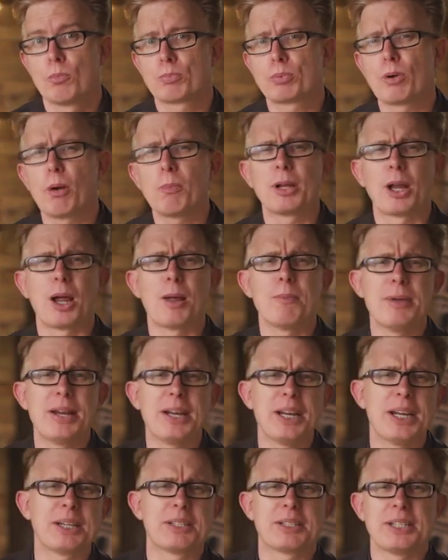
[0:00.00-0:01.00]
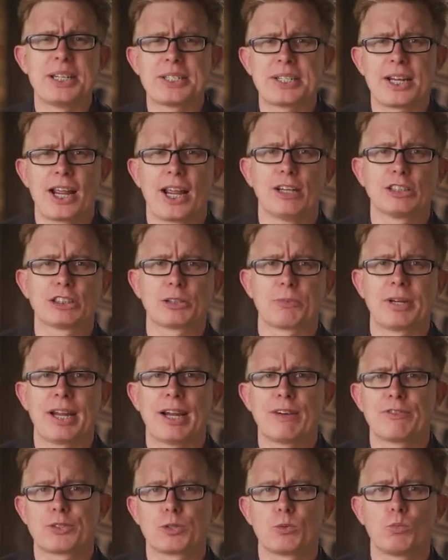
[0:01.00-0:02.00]
probably omitting details, and we
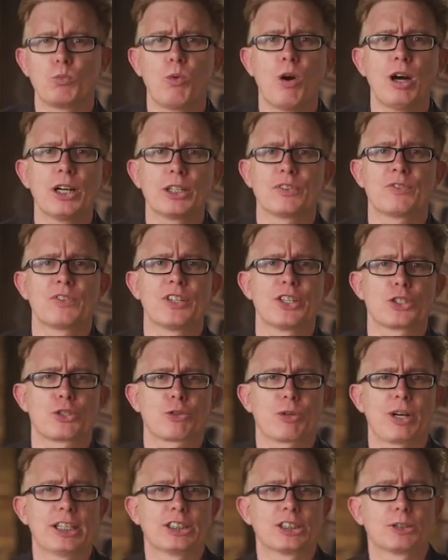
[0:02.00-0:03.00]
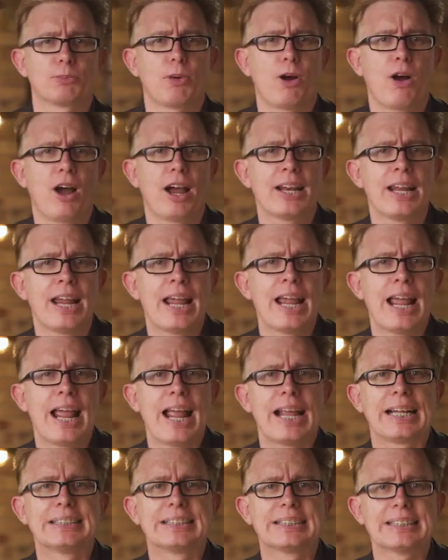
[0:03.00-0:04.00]
have to wonder if this transpired
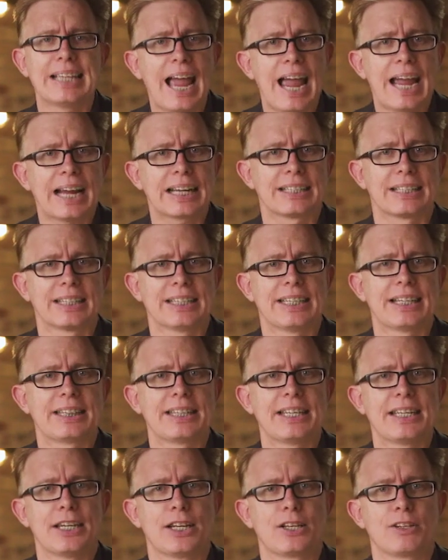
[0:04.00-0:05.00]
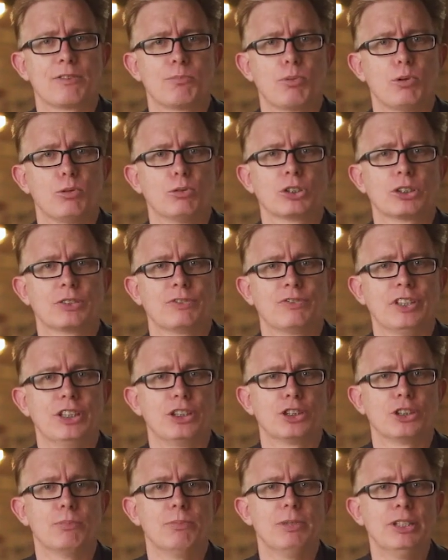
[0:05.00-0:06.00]
exactly at the end of Paul's
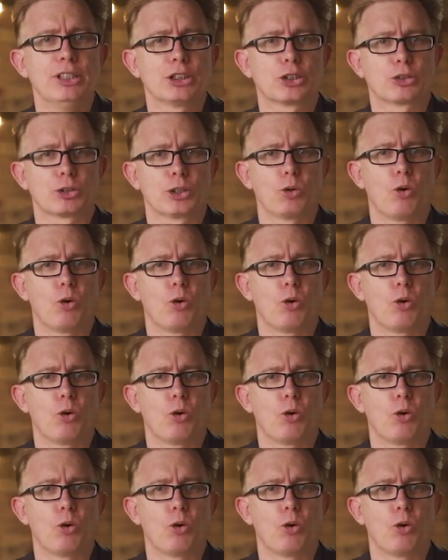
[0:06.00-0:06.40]
Ephesian ministry,